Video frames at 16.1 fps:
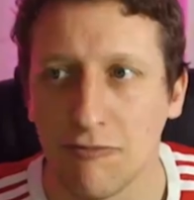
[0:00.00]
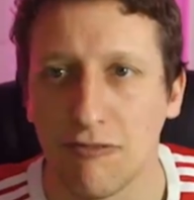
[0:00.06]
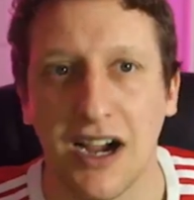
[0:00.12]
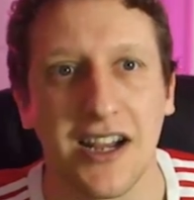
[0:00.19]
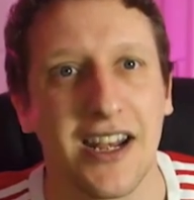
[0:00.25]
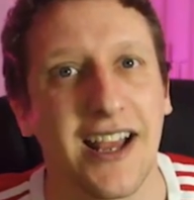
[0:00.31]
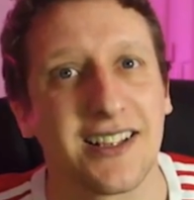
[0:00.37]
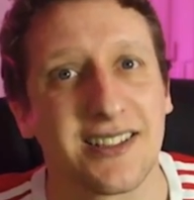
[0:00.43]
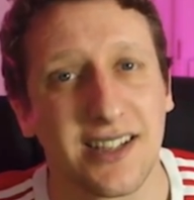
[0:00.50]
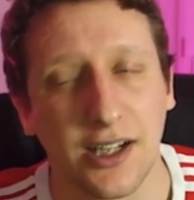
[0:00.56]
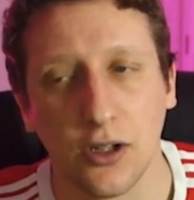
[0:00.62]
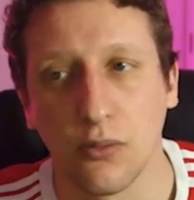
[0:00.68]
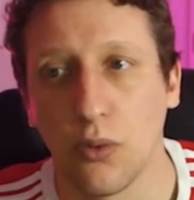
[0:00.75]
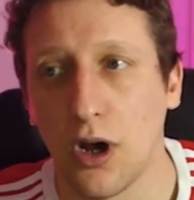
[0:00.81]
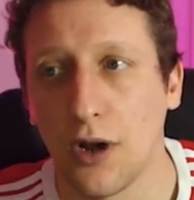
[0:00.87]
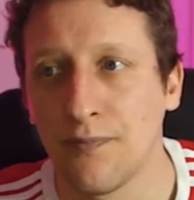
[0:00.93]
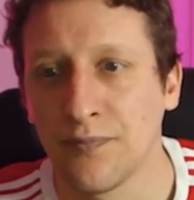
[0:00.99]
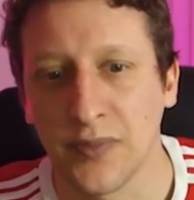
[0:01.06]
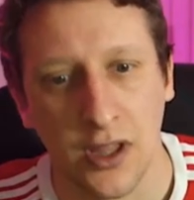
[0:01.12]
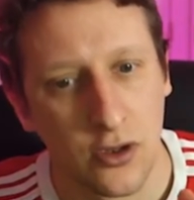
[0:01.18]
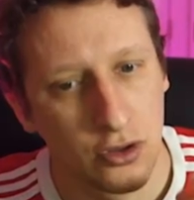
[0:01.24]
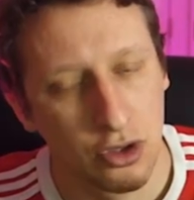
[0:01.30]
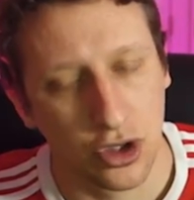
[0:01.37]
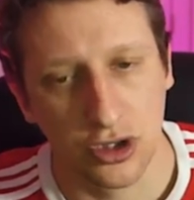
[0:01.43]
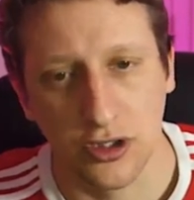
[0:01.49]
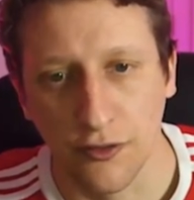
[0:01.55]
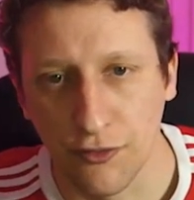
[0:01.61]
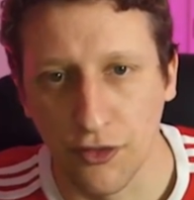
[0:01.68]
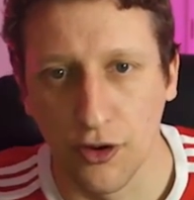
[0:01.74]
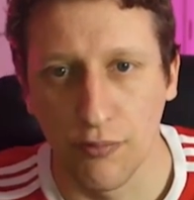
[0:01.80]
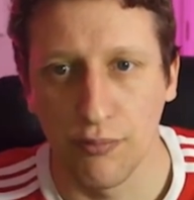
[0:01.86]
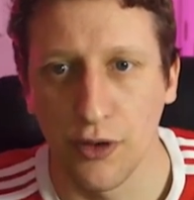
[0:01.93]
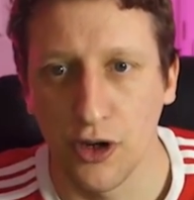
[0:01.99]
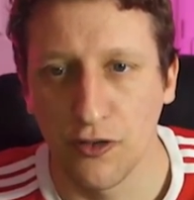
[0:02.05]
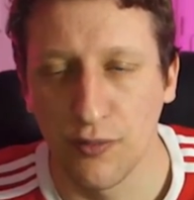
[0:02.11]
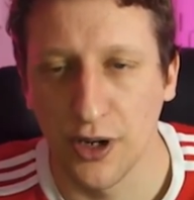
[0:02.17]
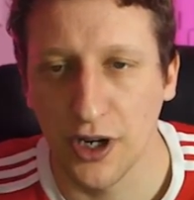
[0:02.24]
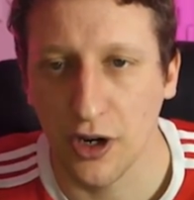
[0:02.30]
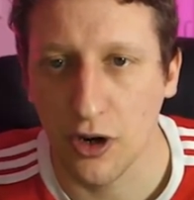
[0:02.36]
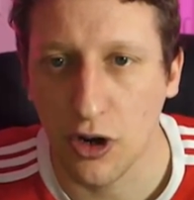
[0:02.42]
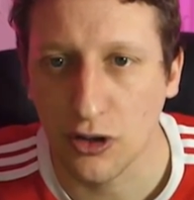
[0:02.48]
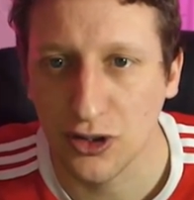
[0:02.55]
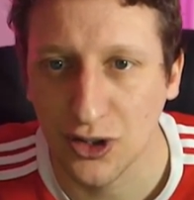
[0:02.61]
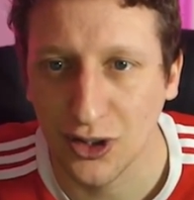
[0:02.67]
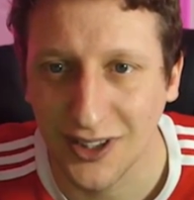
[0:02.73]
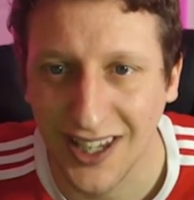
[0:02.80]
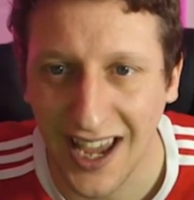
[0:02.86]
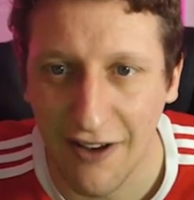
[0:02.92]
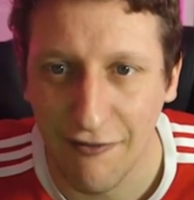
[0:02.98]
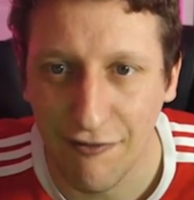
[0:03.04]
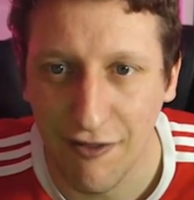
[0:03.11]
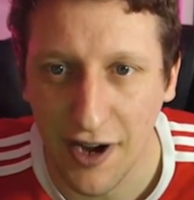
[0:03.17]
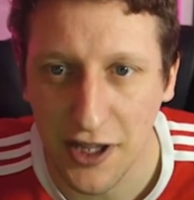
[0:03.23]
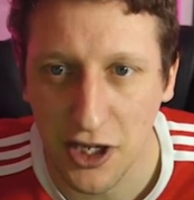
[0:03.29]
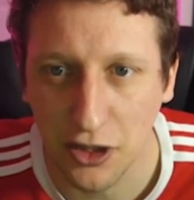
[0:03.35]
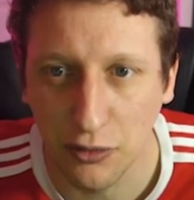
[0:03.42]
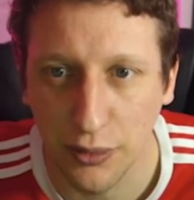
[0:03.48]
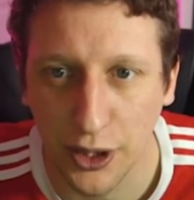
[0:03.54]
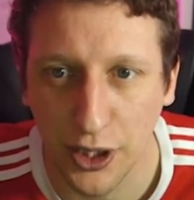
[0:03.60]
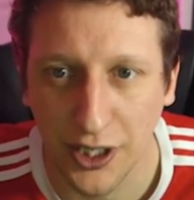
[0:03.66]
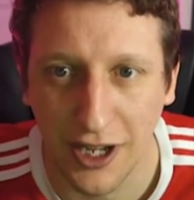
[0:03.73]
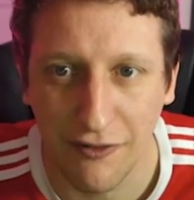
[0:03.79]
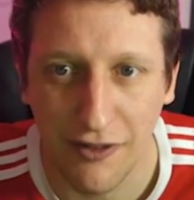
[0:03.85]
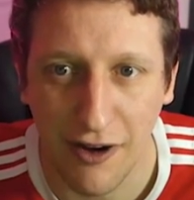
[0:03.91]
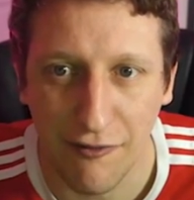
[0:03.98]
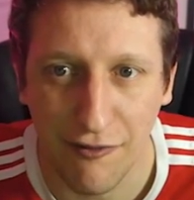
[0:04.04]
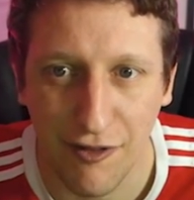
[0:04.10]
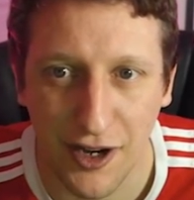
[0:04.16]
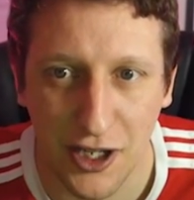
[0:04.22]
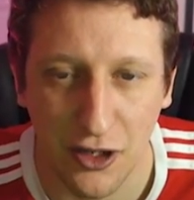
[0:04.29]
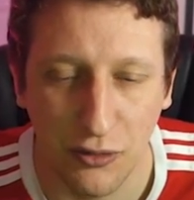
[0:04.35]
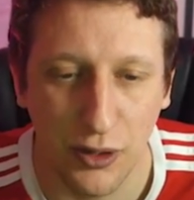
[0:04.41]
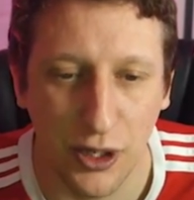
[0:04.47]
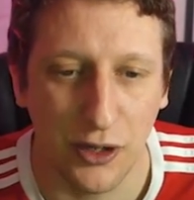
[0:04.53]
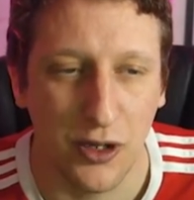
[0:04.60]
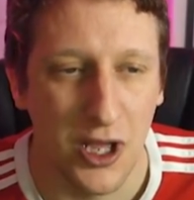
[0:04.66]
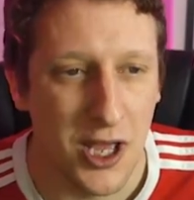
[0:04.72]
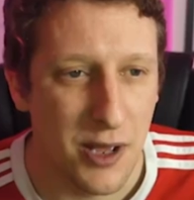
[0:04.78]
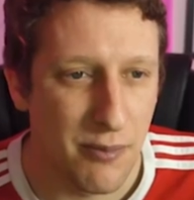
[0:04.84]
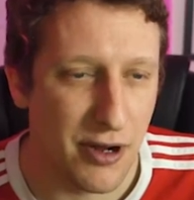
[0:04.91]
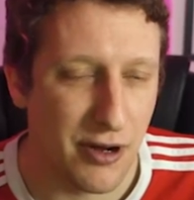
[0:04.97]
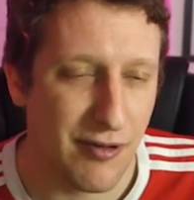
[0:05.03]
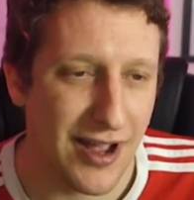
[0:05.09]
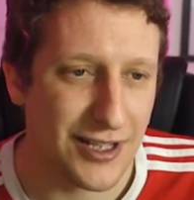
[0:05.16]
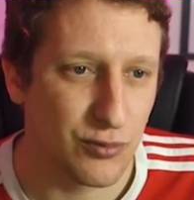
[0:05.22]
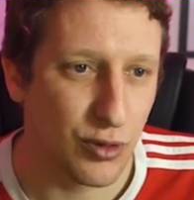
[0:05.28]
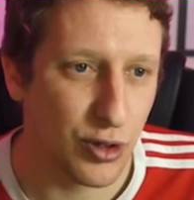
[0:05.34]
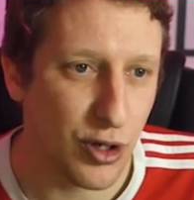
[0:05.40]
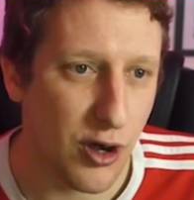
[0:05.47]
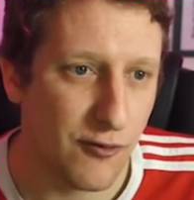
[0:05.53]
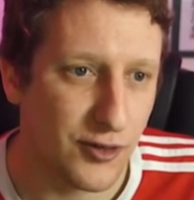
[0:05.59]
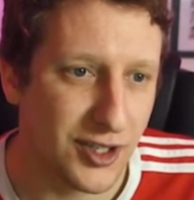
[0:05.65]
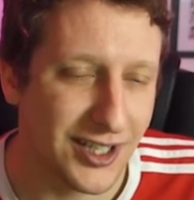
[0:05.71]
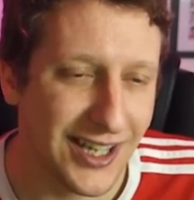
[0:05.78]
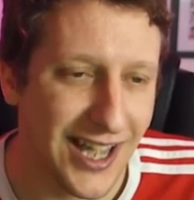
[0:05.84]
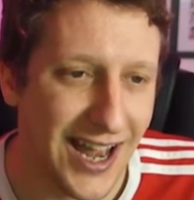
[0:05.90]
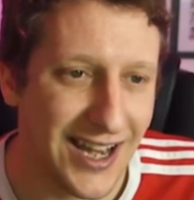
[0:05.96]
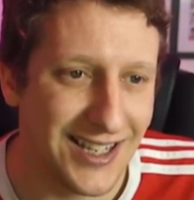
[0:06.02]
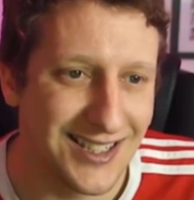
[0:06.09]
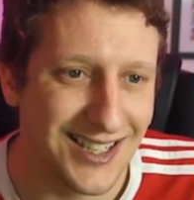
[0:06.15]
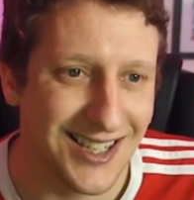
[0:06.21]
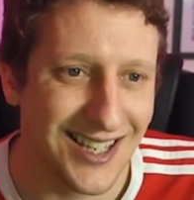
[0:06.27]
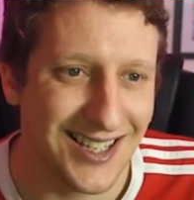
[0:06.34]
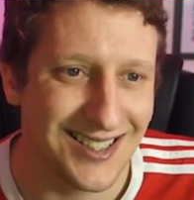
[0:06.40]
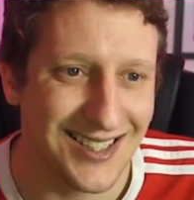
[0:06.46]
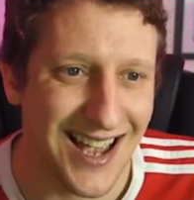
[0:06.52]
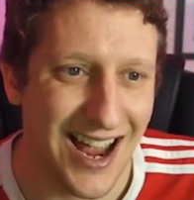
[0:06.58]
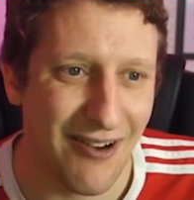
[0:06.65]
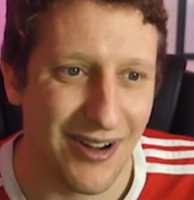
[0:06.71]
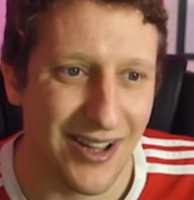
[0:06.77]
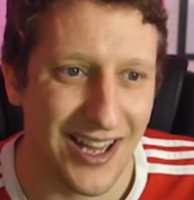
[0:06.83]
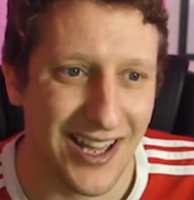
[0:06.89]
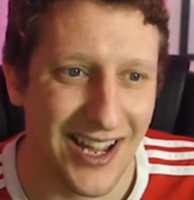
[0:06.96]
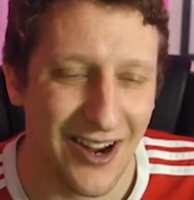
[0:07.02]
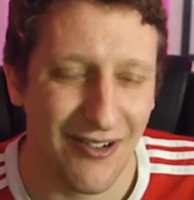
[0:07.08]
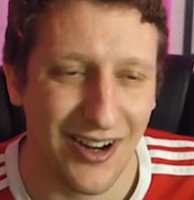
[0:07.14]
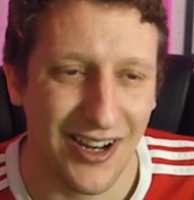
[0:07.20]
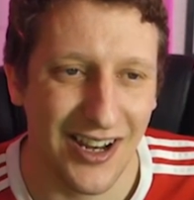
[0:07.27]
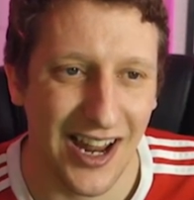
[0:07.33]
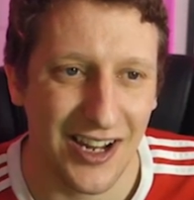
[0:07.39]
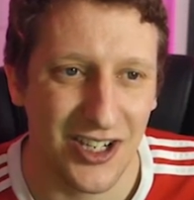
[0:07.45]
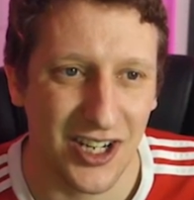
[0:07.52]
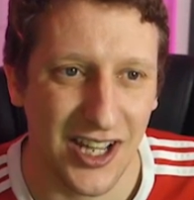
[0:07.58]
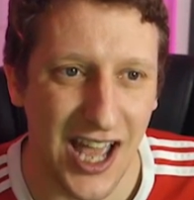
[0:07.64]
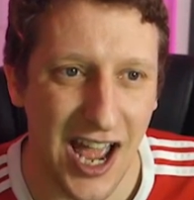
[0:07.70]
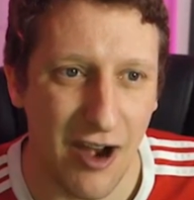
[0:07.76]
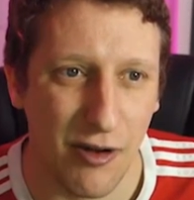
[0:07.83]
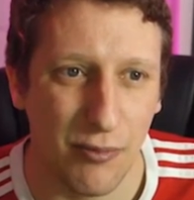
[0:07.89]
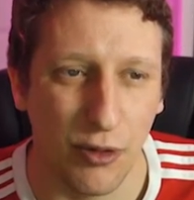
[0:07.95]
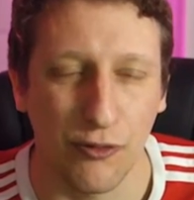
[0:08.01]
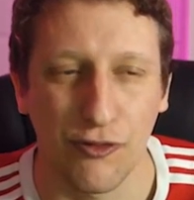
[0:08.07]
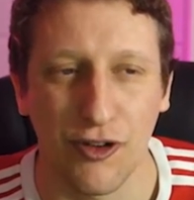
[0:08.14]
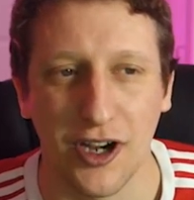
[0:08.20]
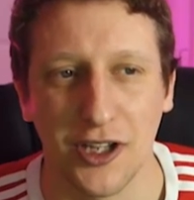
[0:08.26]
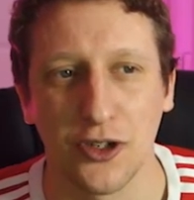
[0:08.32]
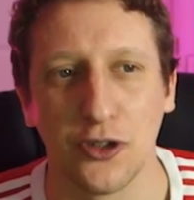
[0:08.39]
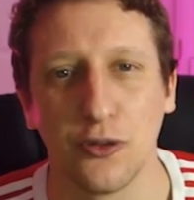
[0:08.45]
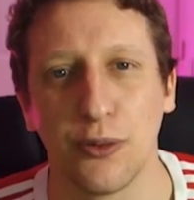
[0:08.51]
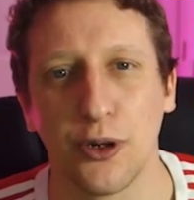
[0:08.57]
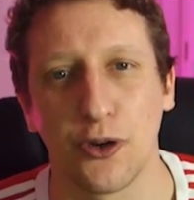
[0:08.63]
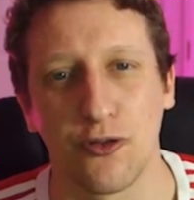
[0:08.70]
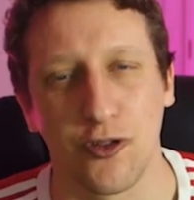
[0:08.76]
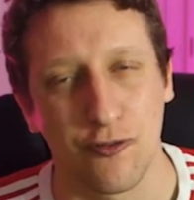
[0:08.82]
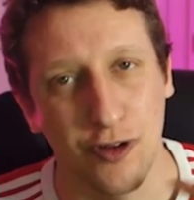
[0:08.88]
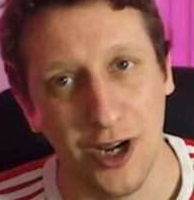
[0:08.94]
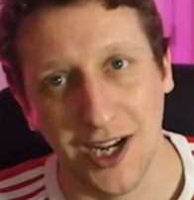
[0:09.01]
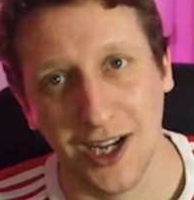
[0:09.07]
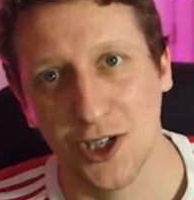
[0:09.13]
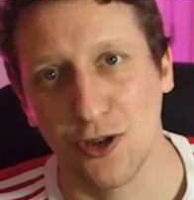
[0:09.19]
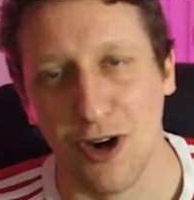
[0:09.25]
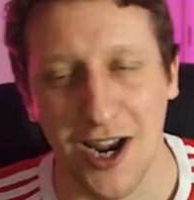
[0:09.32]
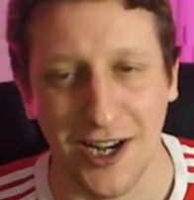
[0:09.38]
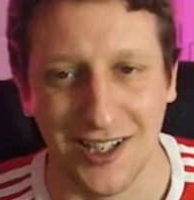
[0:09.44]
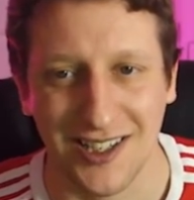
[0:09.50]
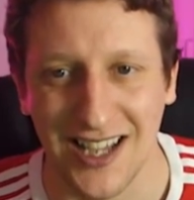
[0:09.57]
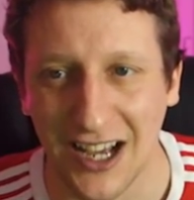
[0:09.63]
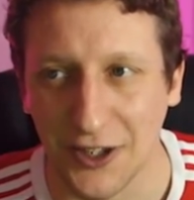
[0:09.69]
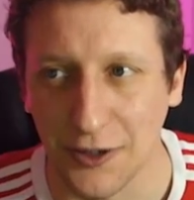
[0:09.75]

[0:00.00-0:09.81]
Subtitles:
Right, next little one, just the front movement and also getting Freddie Ljungberg in. Now, Freddie Ljungberg, Pires would often get into this area here in the edge of the area, but Freddie Ljungberg would really try and attack